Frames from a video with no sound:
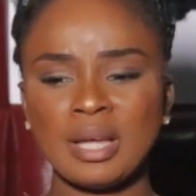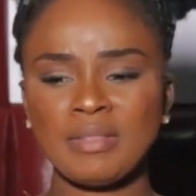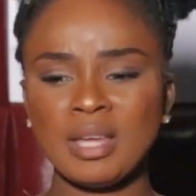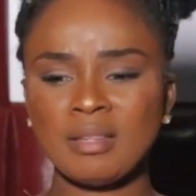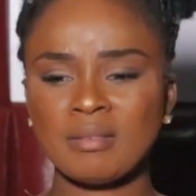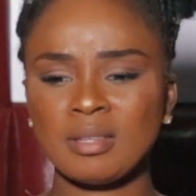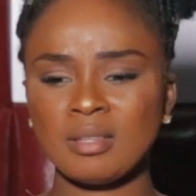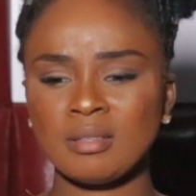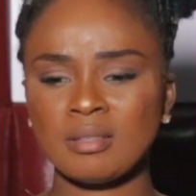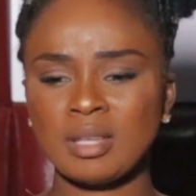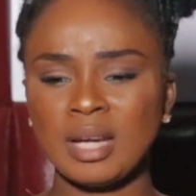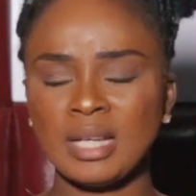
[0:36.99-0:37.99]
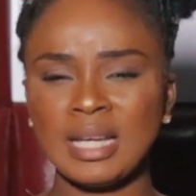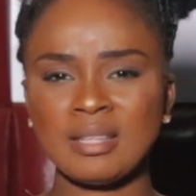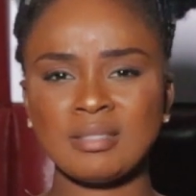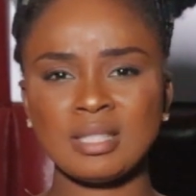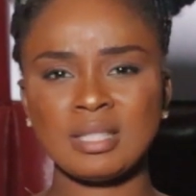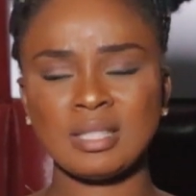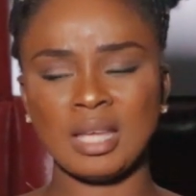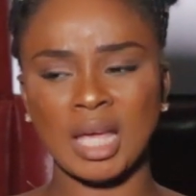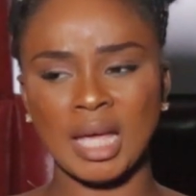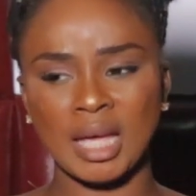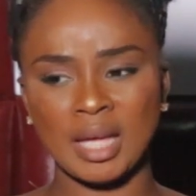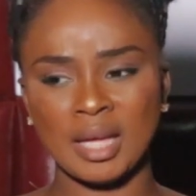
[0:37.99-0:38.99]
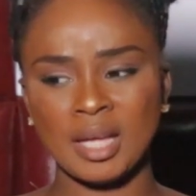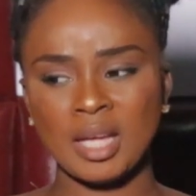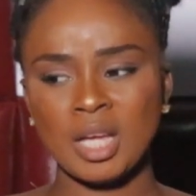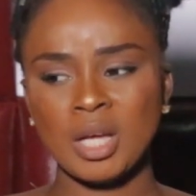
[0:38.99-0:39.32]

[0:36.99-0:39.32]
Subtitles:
I think earlier this year,